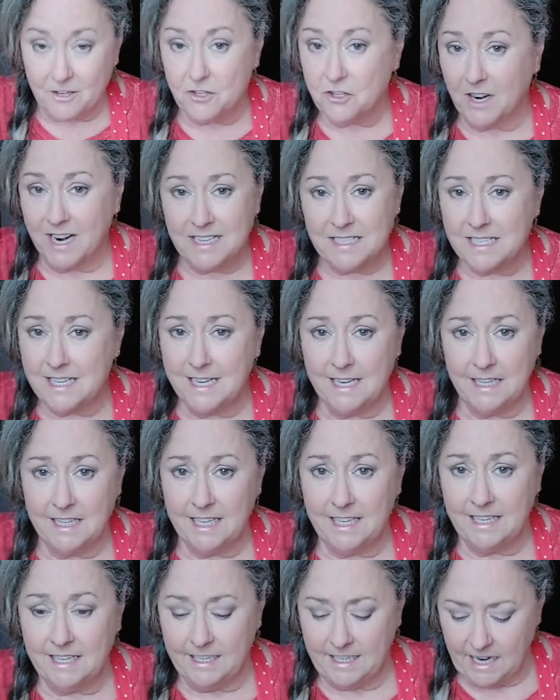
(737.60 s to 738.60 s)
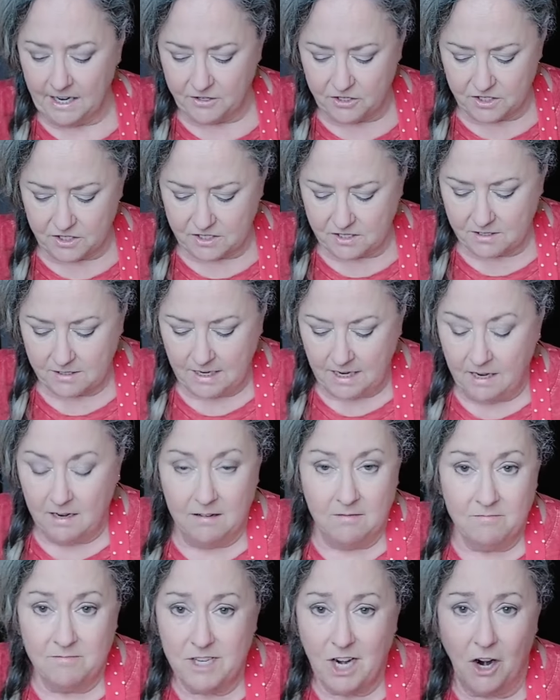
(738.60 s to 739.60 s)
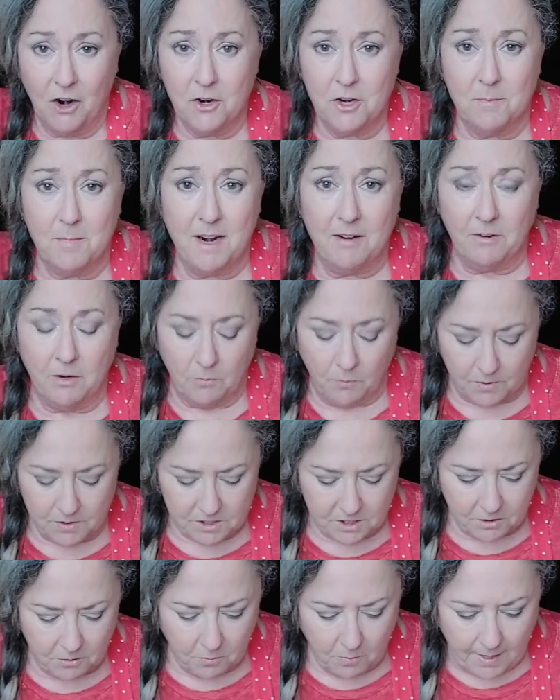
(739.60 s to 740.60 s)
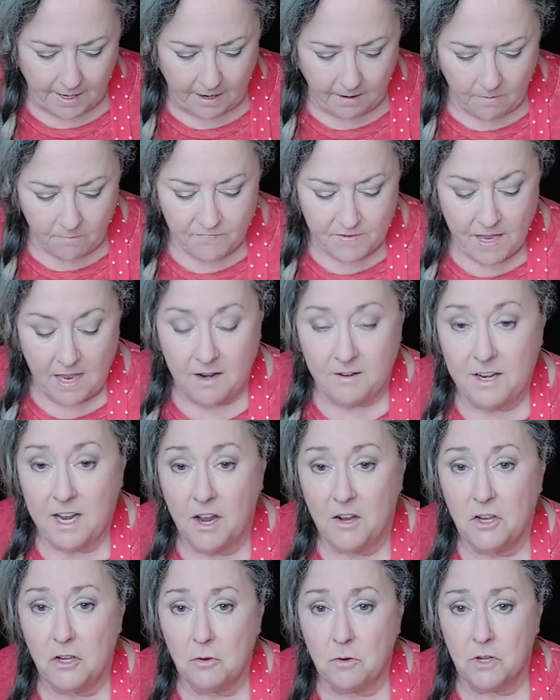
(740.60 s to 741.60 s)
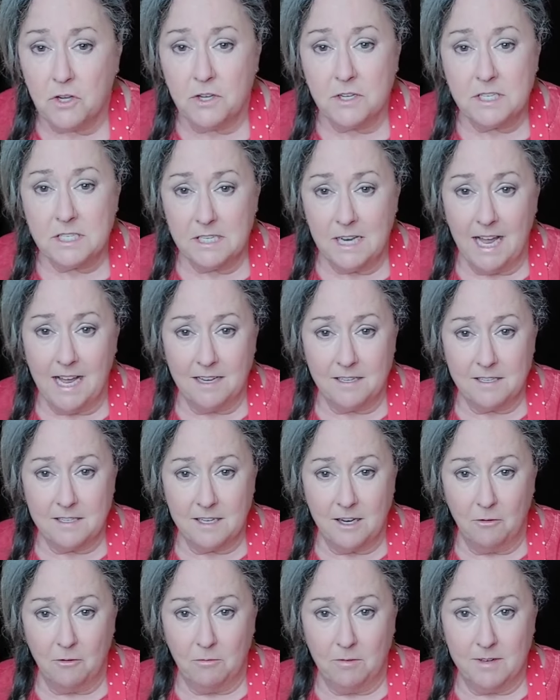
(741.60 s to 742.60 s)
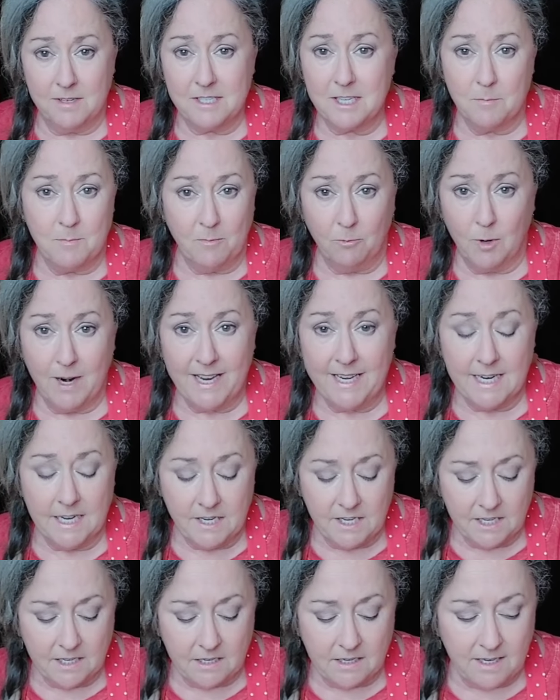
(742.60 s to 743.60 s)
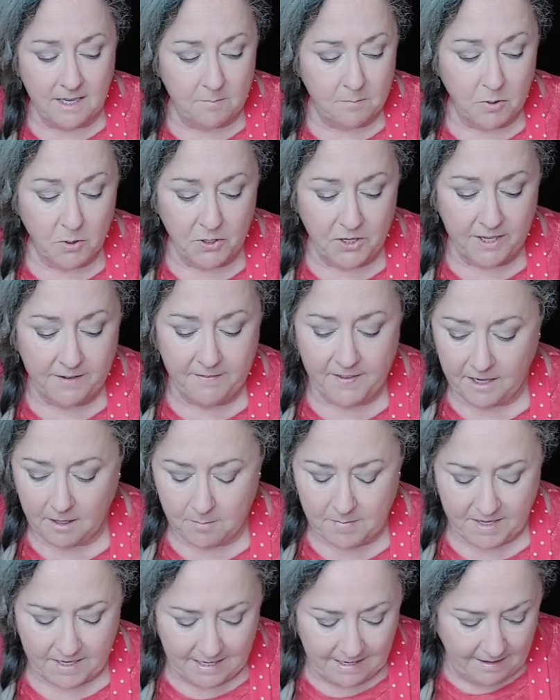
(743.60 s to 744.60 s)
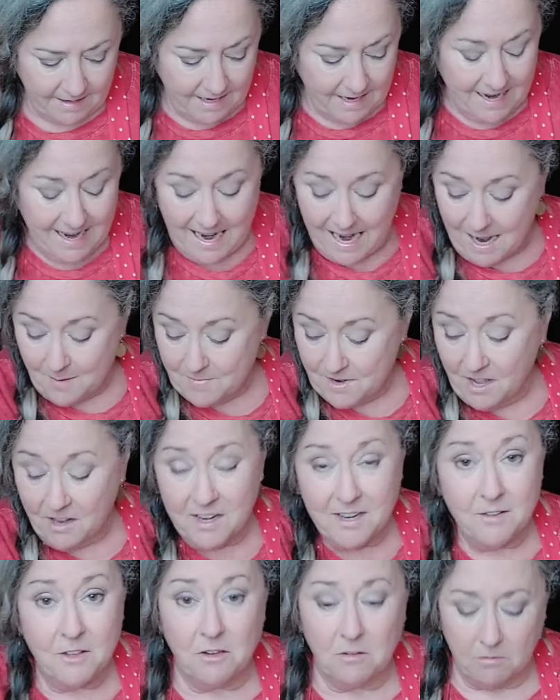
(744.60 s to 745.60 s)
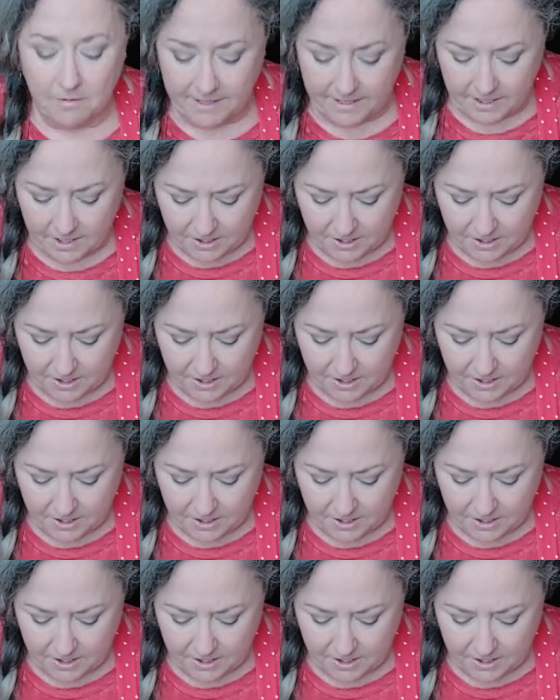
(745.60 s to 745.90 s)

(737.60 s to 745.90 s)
a dry skillet, and I just turned them every once in a while. Now you could slice some red onion and put it in there, but I'm not in the red